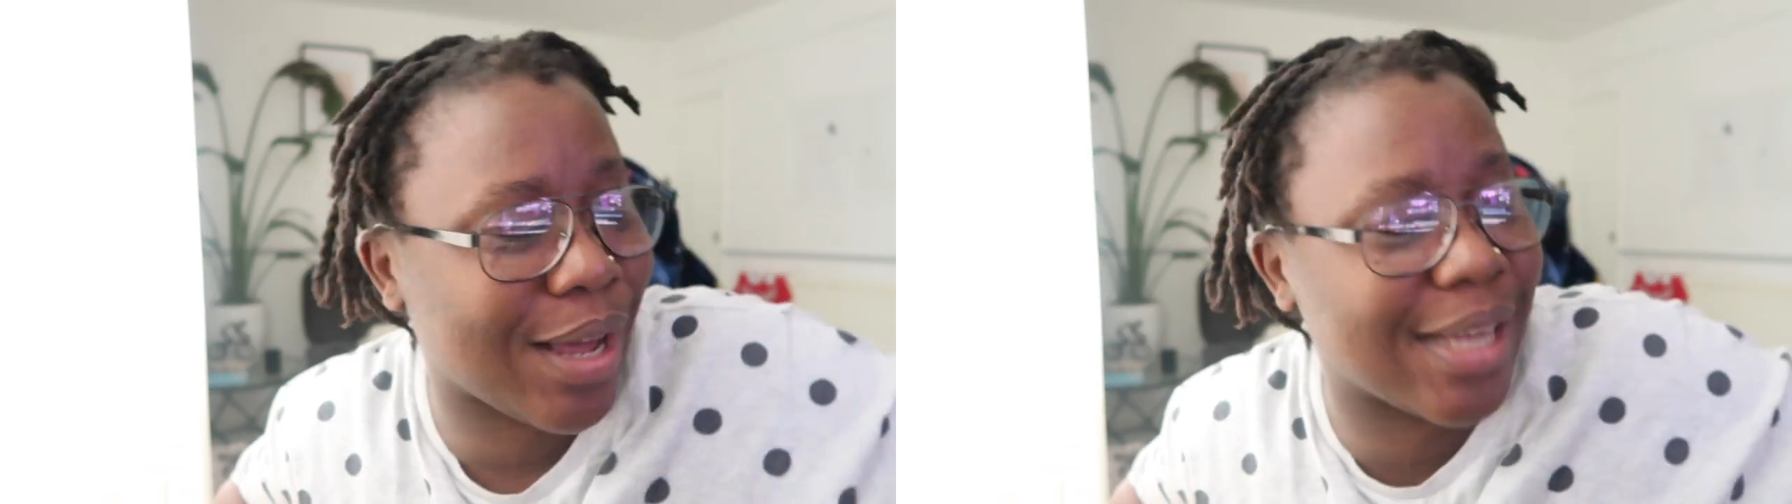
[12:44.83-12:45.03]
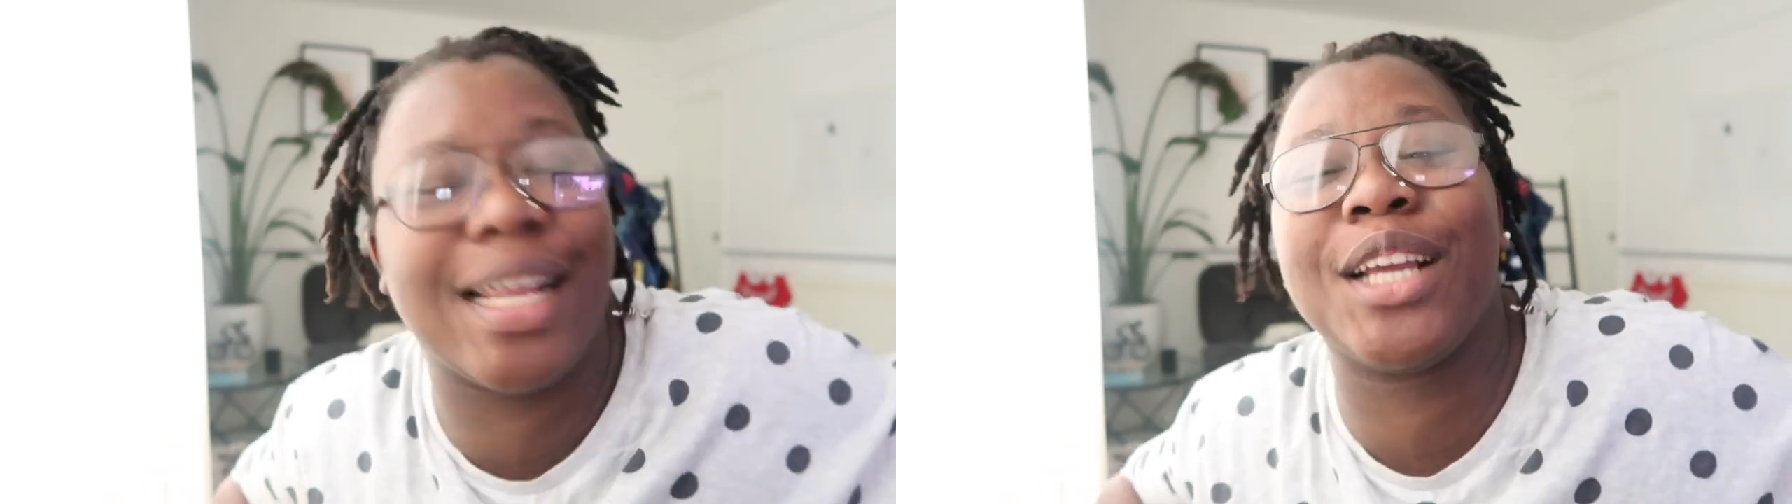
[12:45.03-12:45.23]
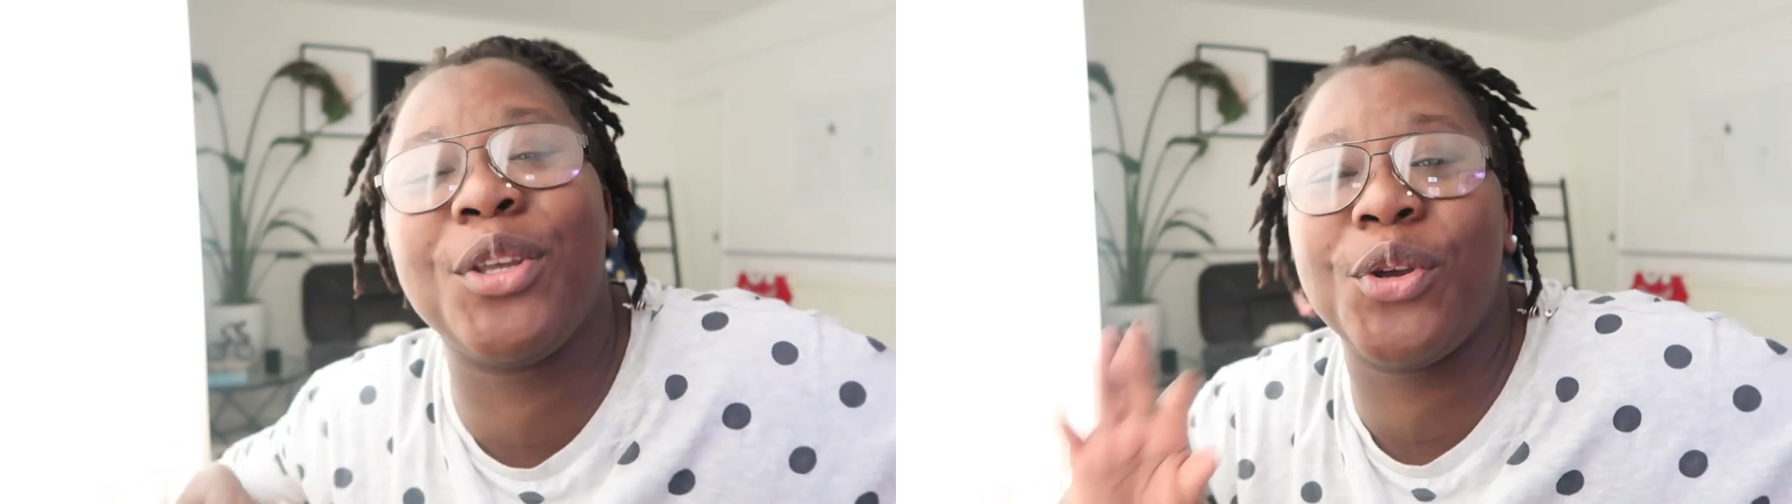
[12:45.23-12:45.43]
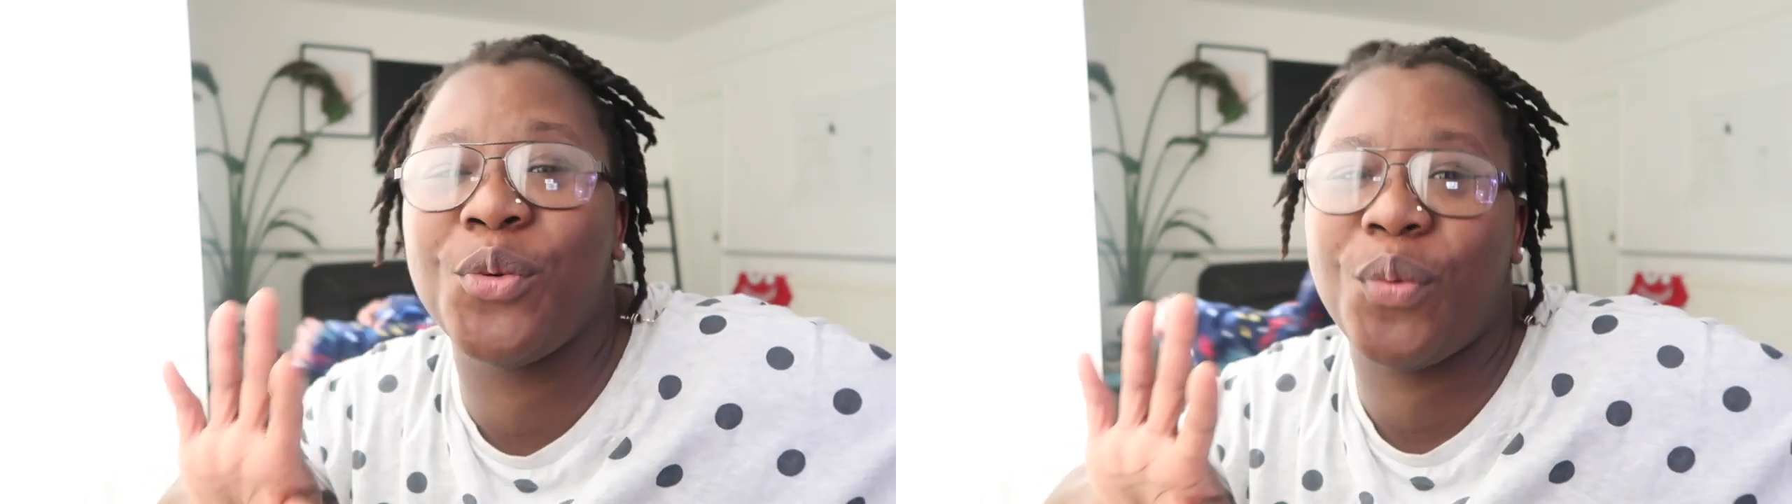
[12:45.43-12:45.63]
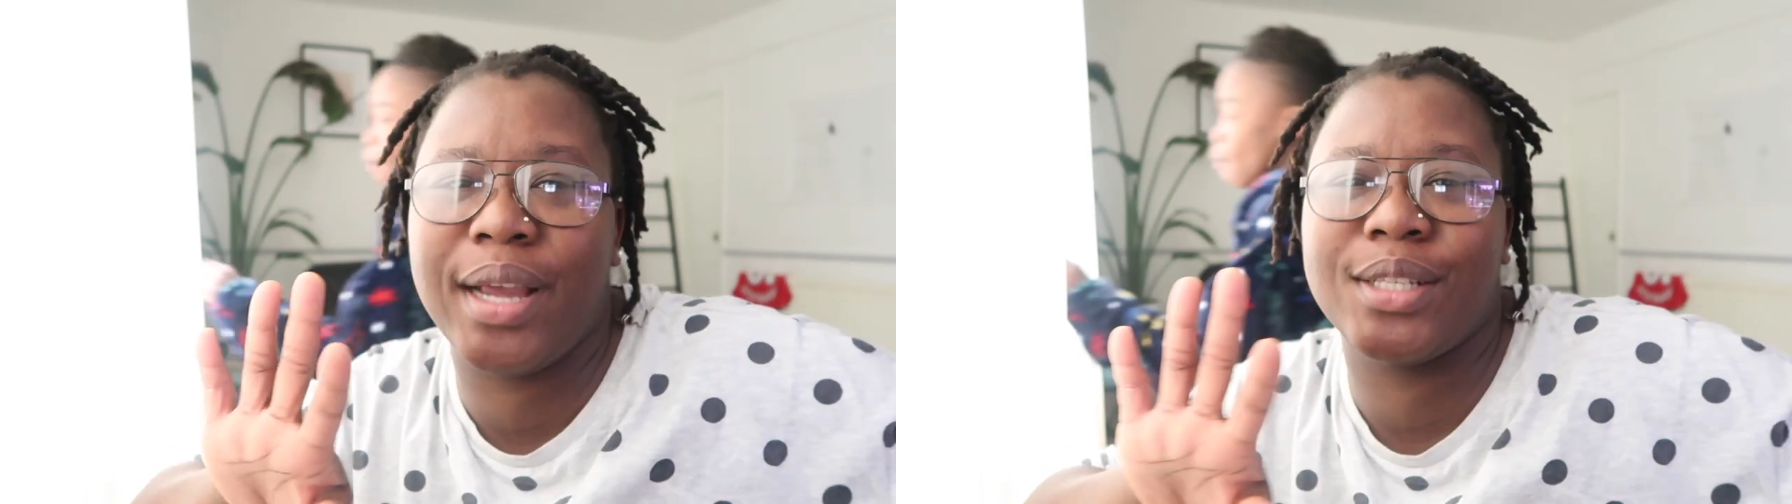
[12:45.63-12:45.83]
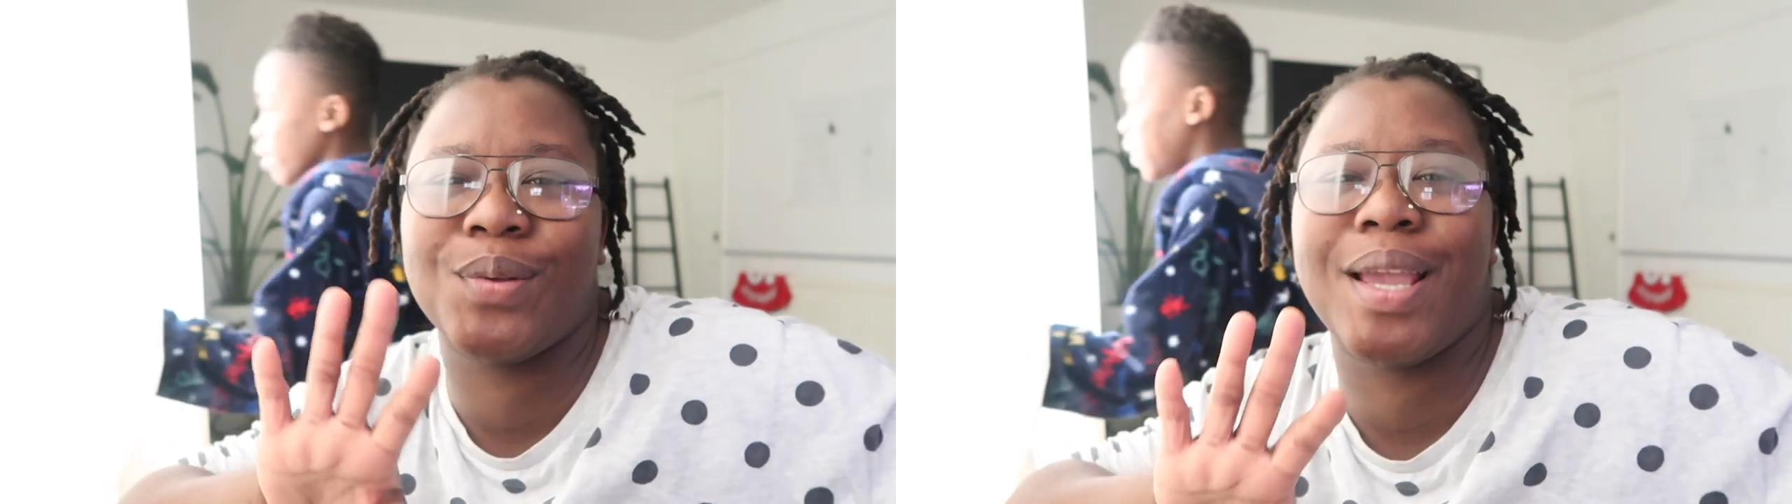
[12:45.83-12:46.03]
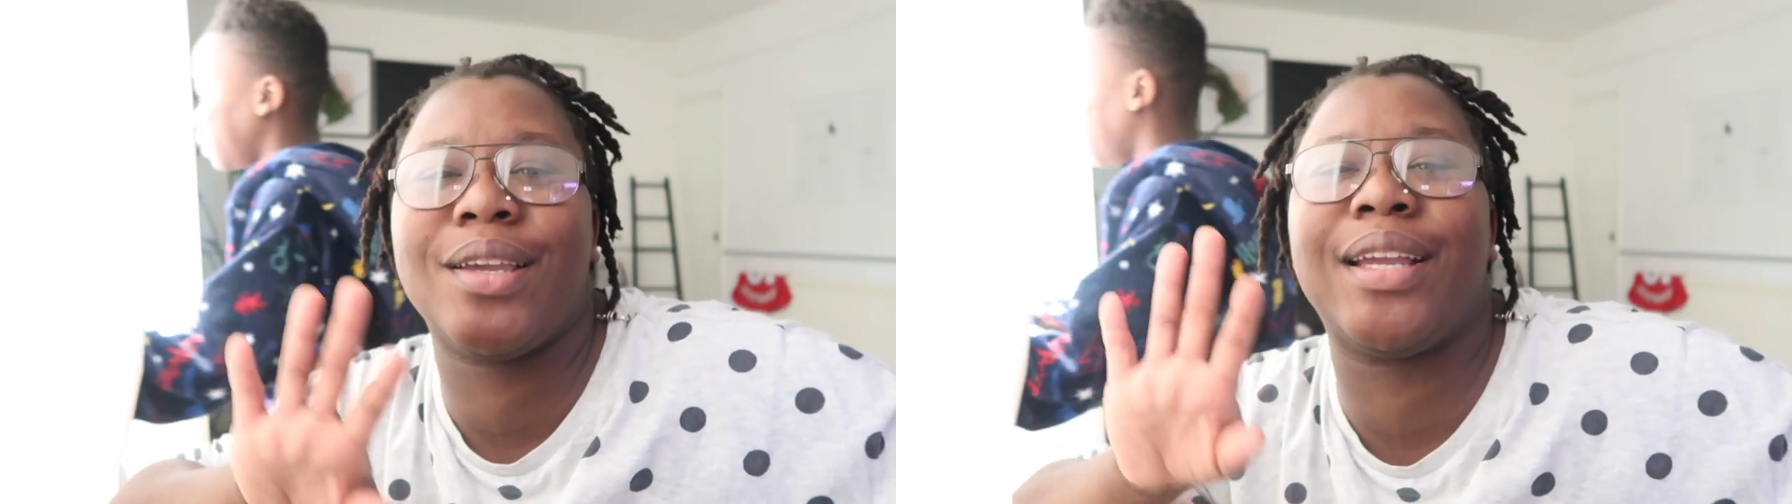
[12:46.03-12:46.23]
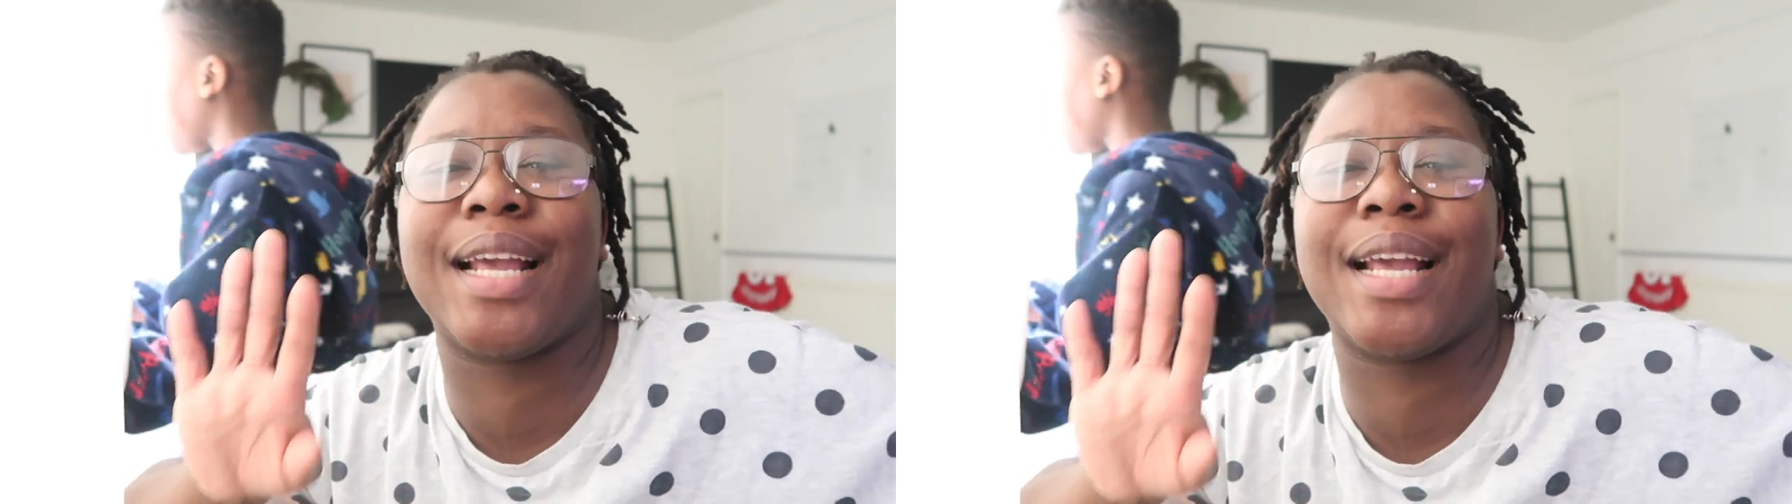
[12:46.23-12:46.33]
I'm like, you wait when you